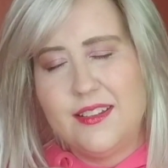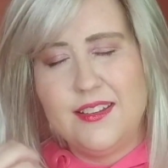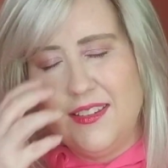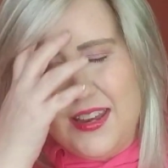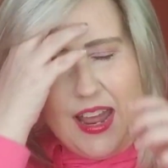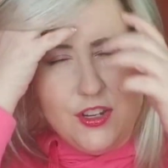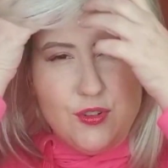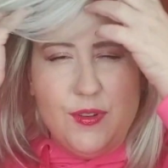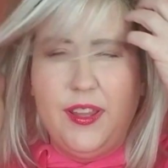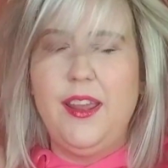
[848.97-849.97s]

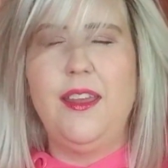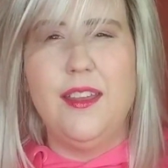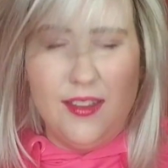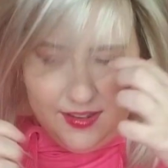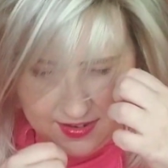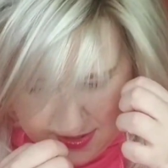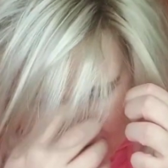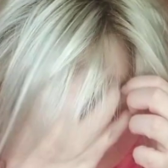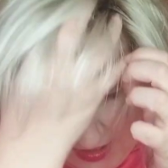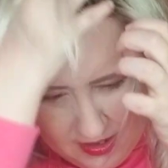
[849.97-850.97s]
naturally,
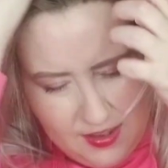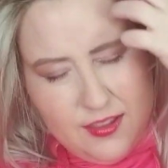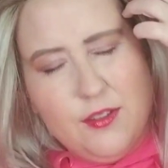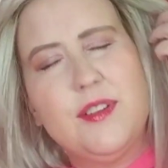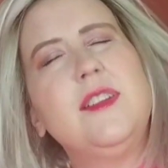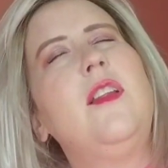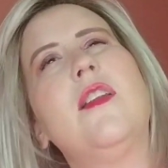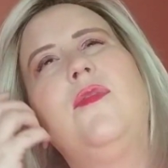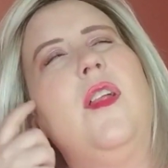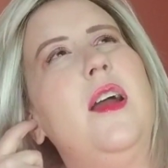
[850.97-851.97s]
there is a lot
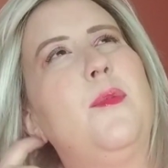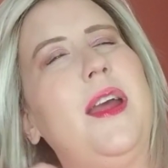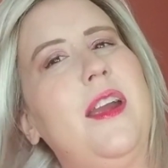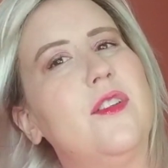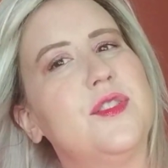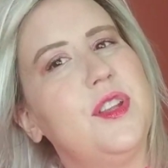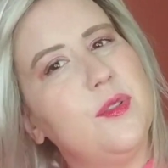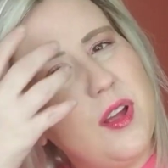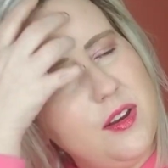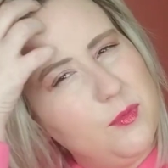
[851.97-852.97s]
of flyaway hairs though,
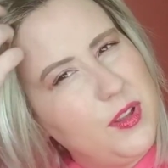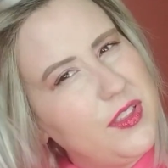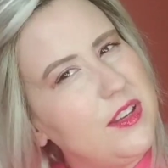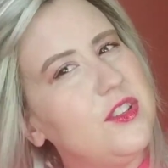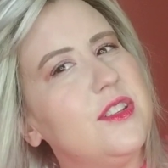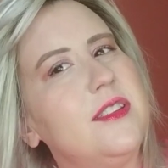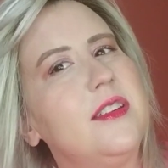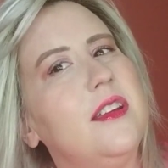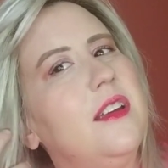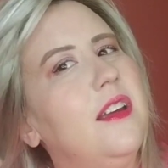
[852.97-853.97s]
kind of with it,
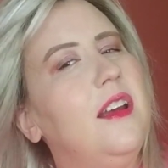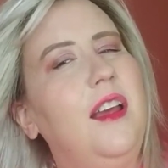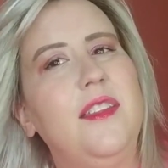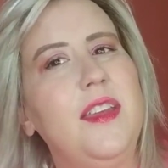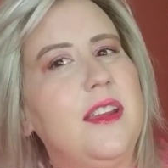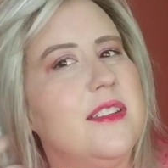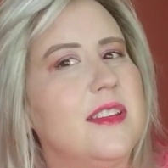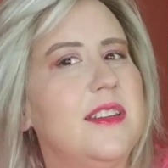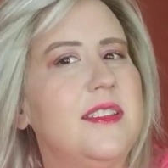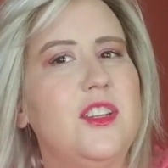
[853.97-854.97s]
just, I think because it
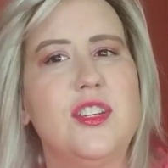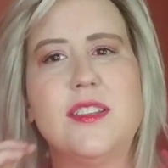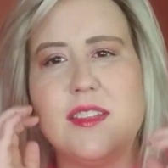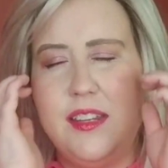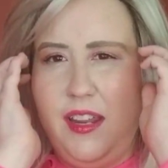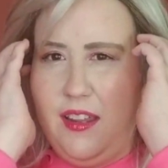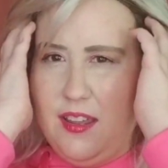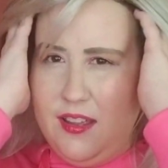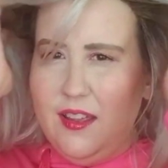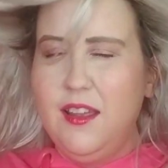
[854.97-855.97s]
is such a
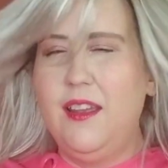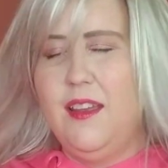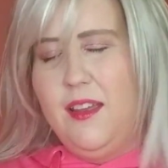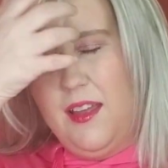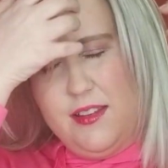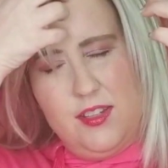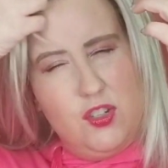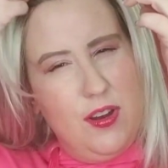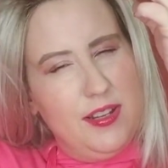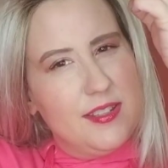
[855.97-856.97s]
sleek and
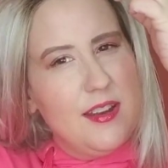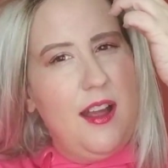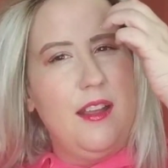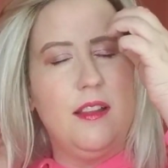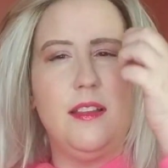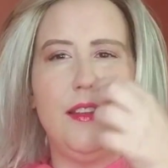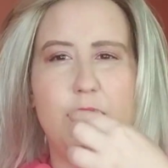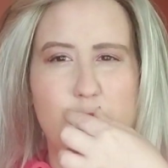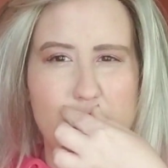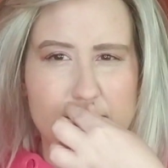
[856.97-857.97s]
straight style,
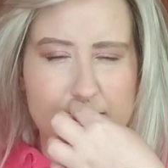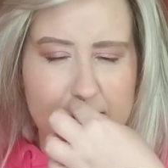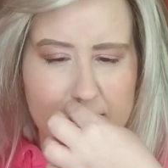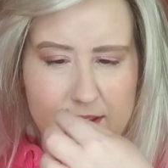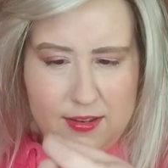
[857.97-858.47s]
it wants to